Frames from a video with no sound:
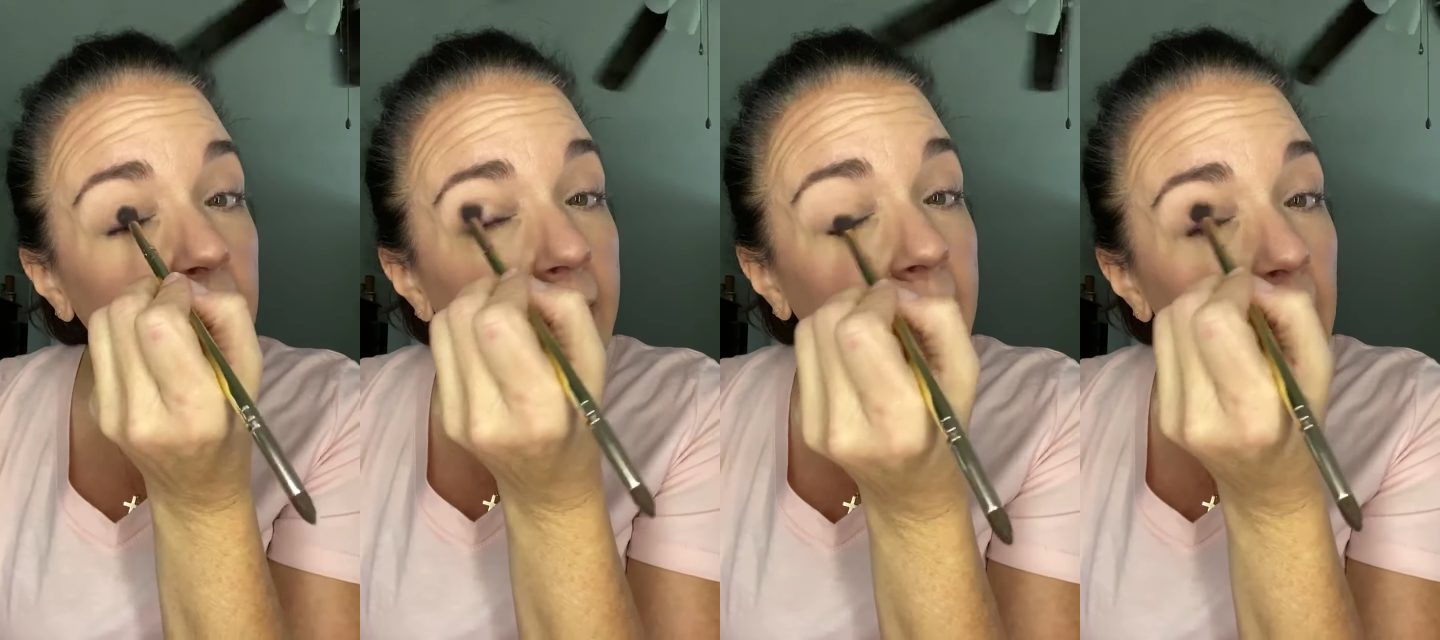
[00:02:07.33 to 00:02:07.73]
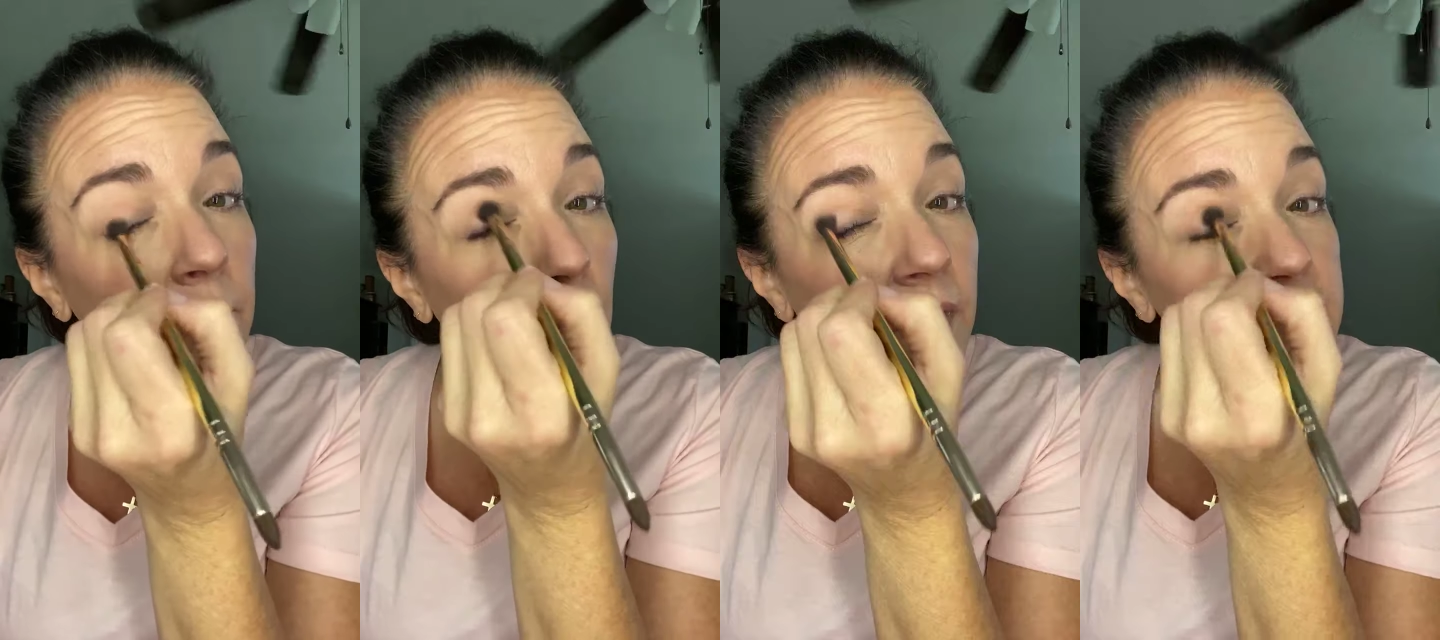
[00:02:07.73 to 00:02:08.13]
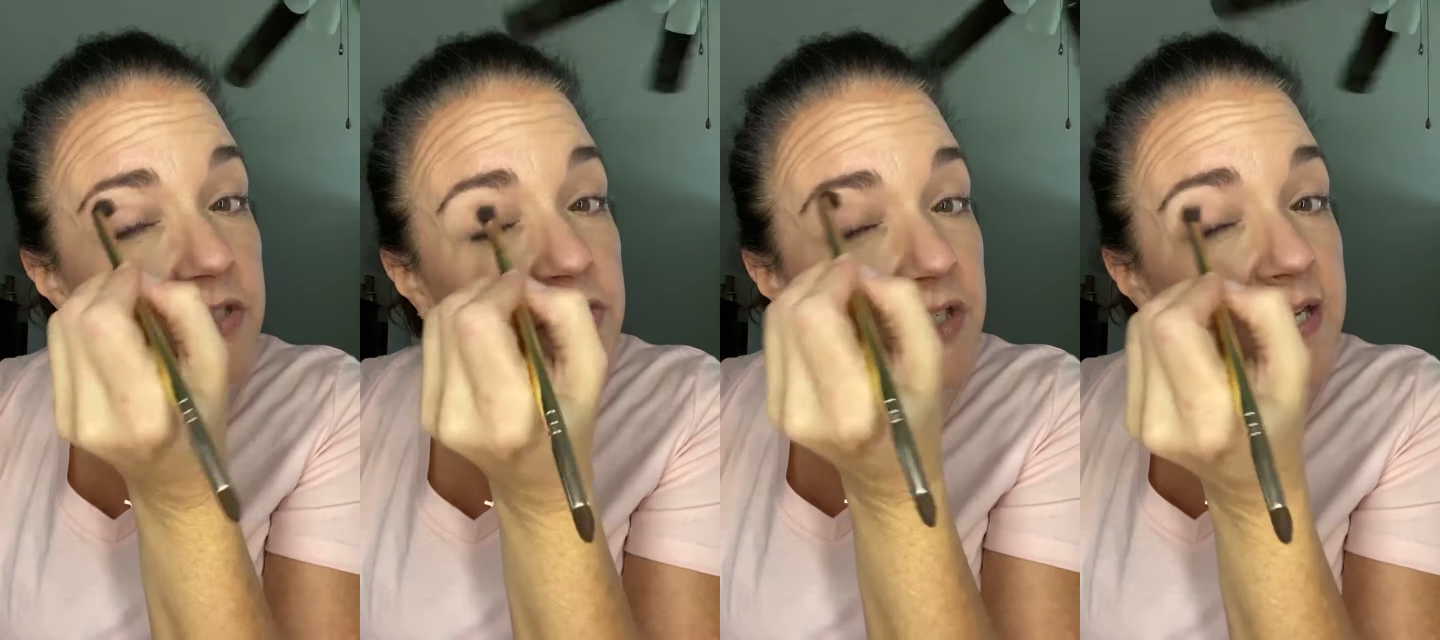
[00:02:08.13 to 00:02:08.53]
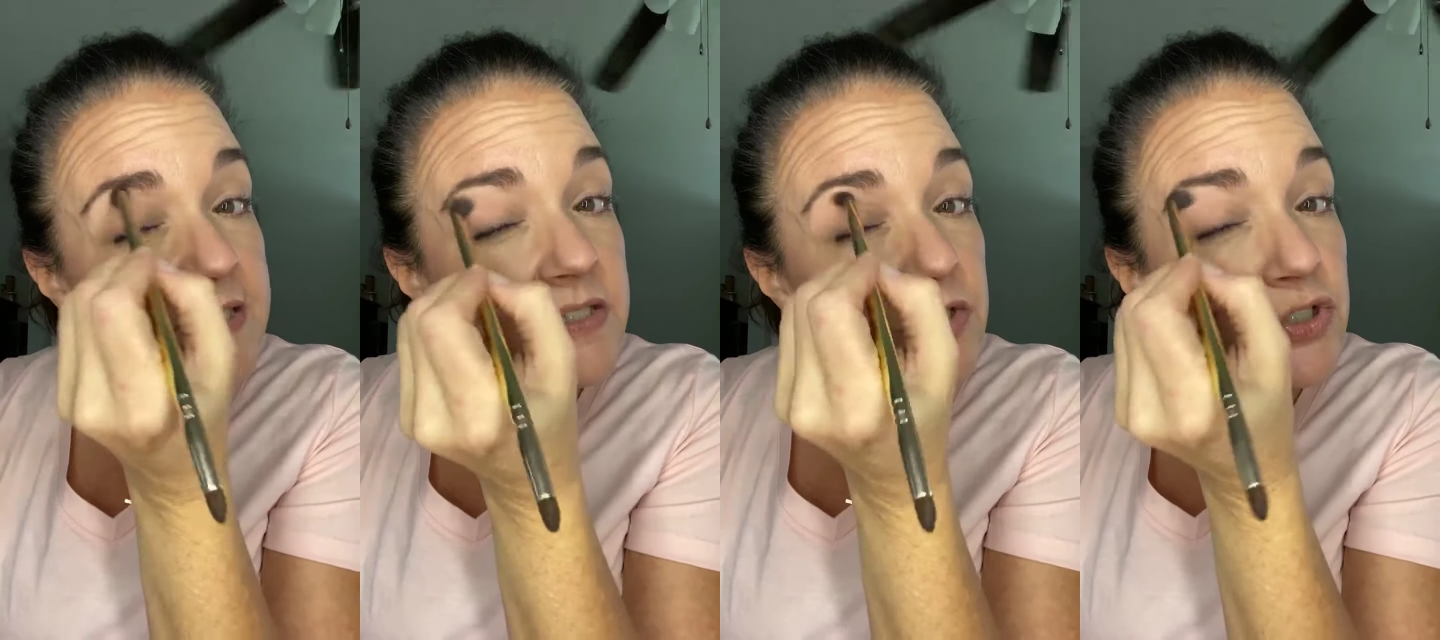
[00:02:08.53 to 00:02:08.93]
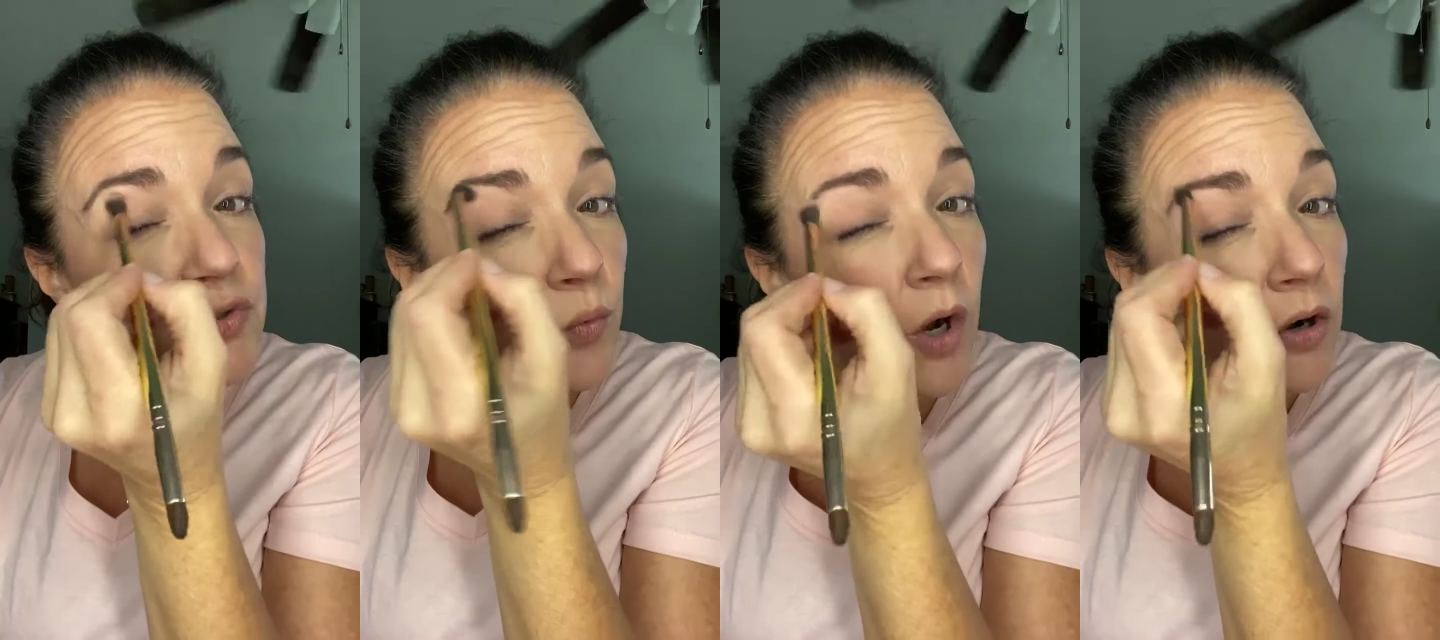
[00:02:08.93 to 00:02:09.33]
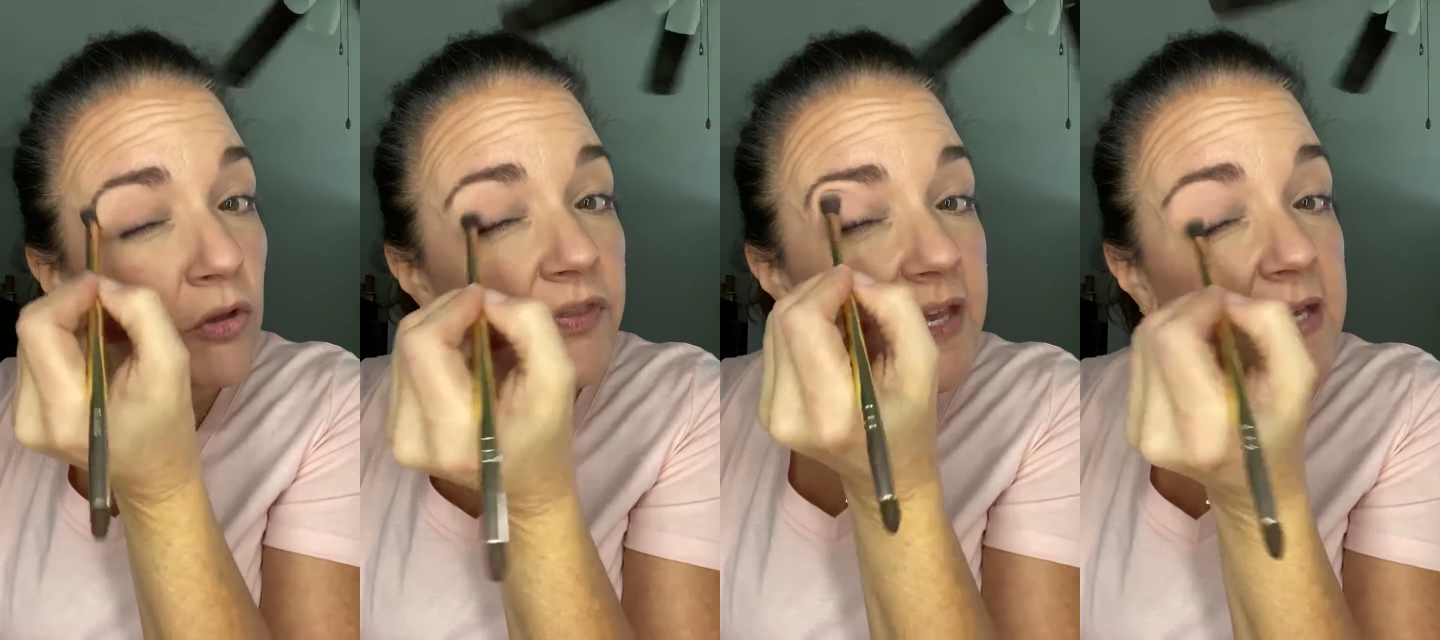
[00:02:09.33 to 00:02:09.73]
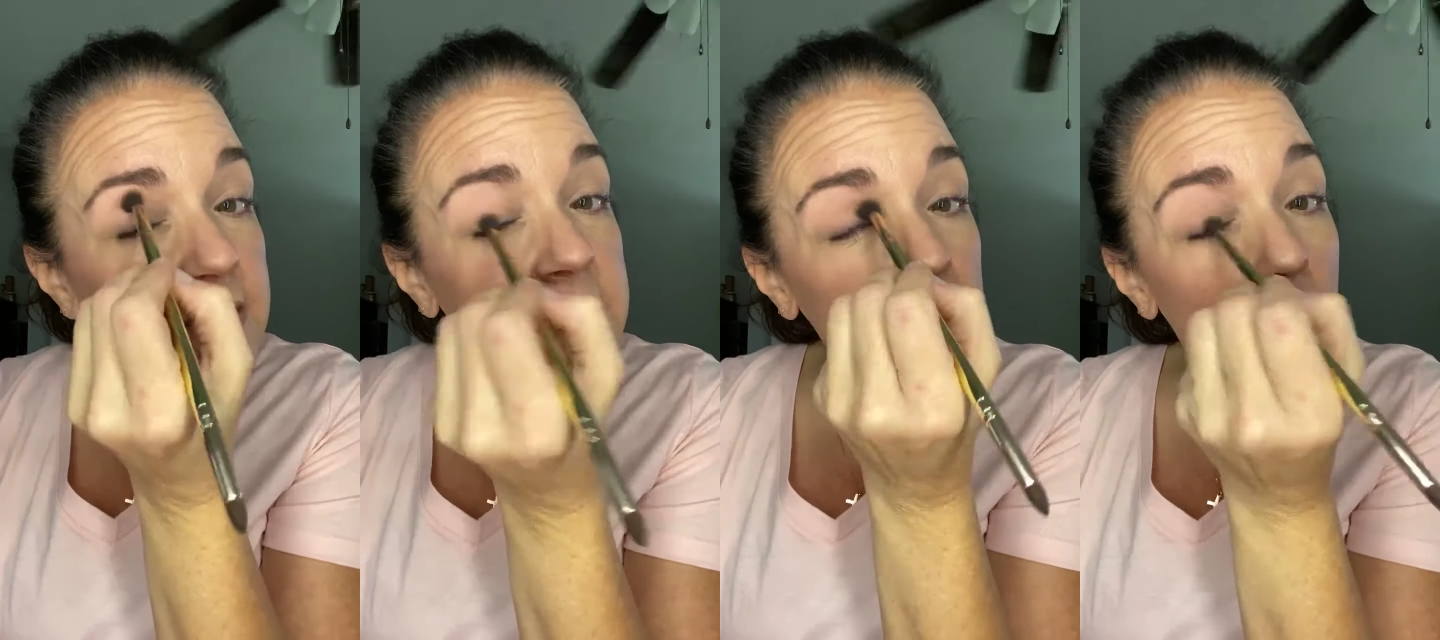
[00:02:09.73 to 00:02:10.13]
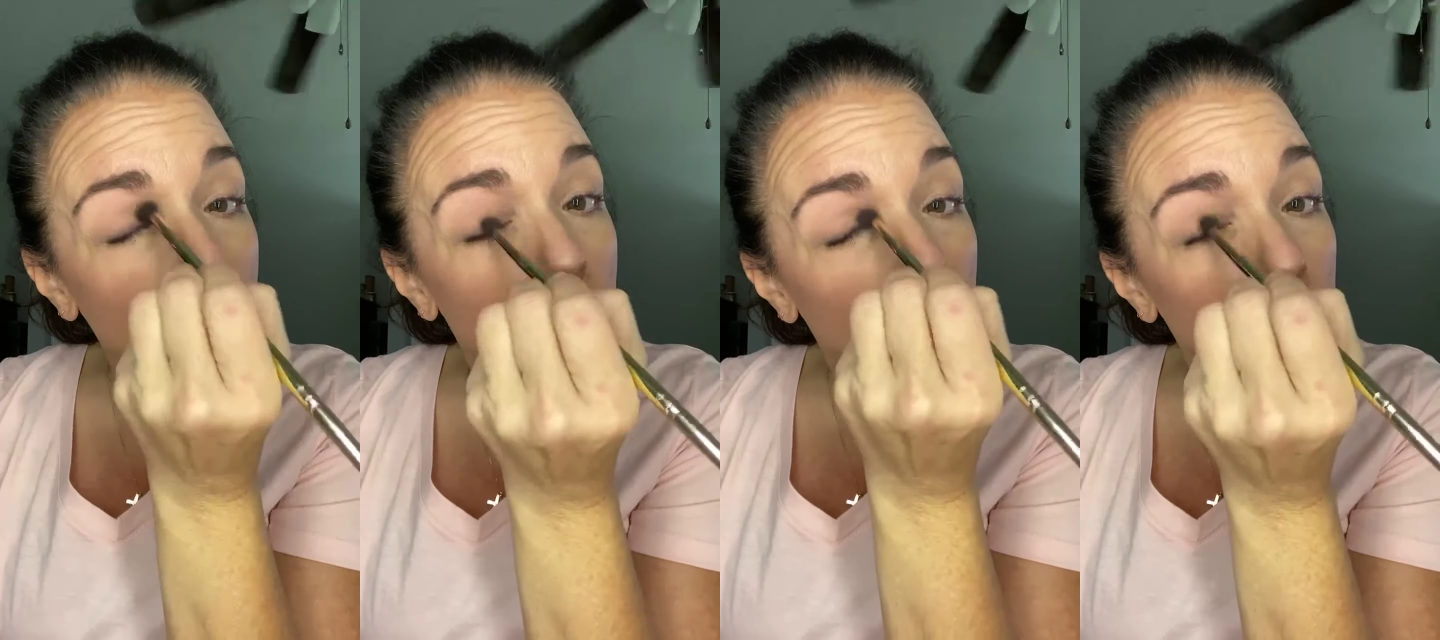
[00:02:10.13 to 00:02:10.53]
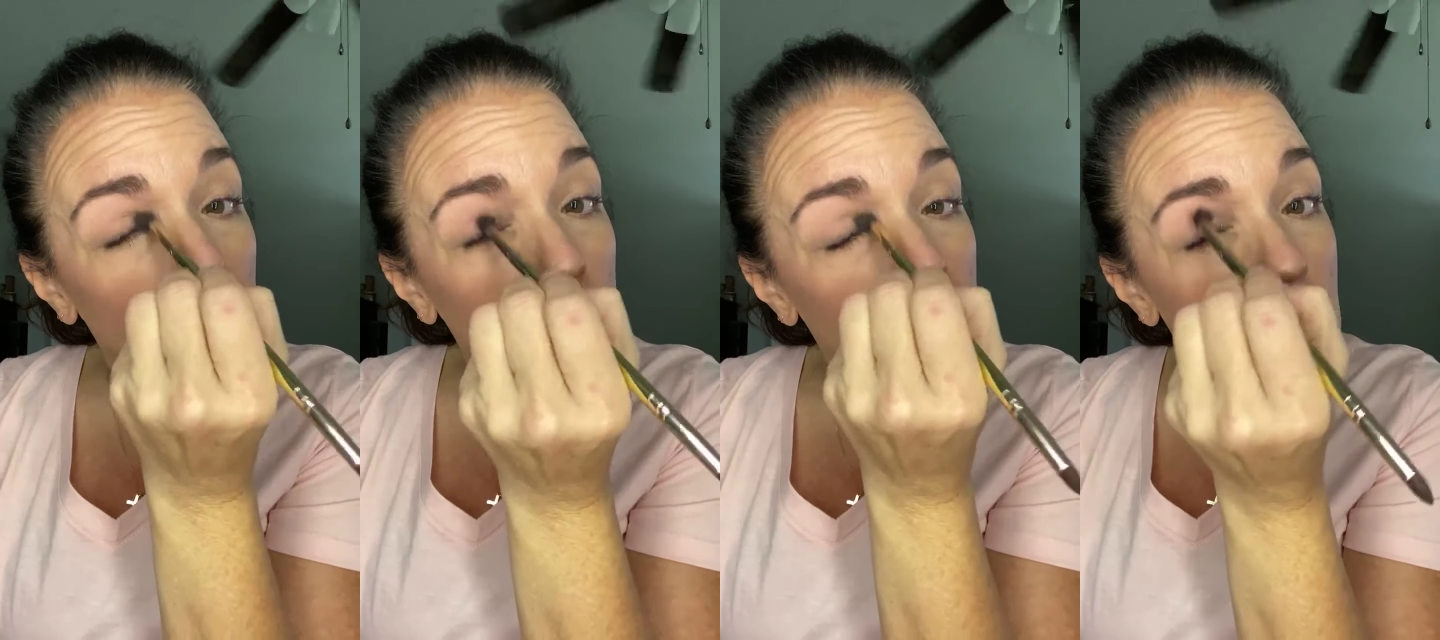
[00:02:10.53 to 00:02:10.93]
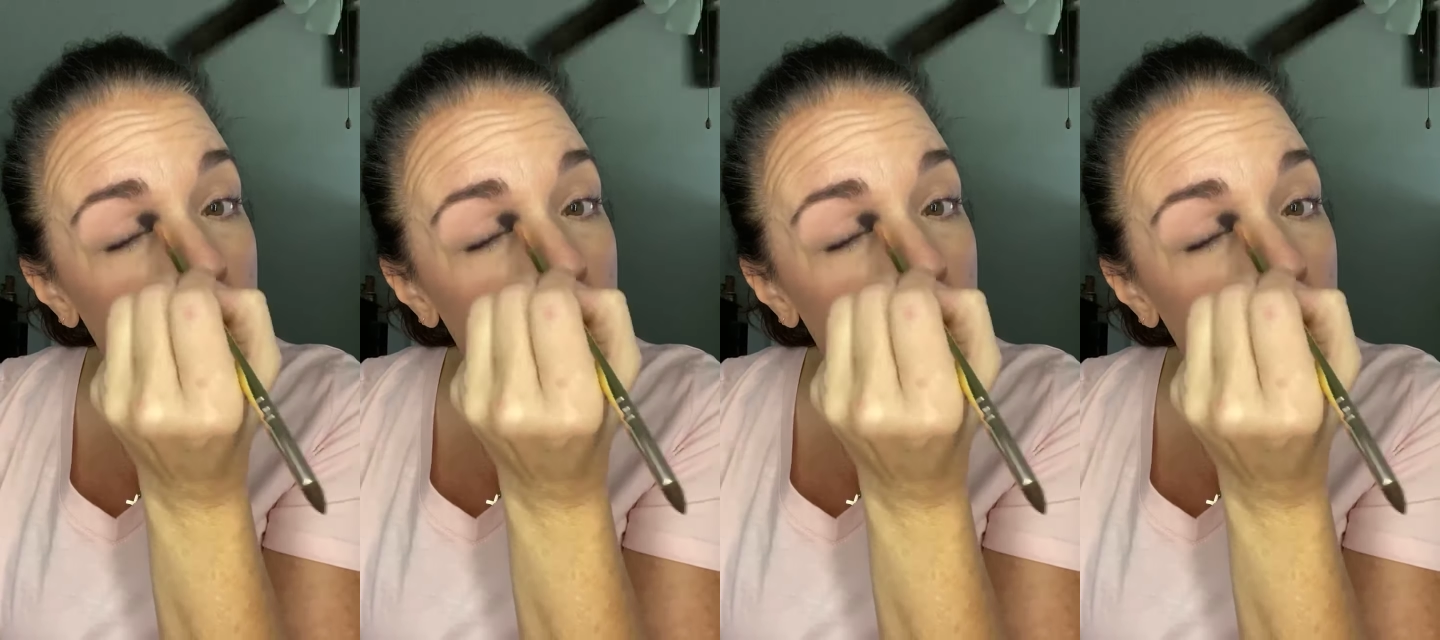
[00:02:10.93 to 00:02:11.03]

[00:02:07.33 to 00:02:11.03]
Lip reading: and I'm going to just swirl this all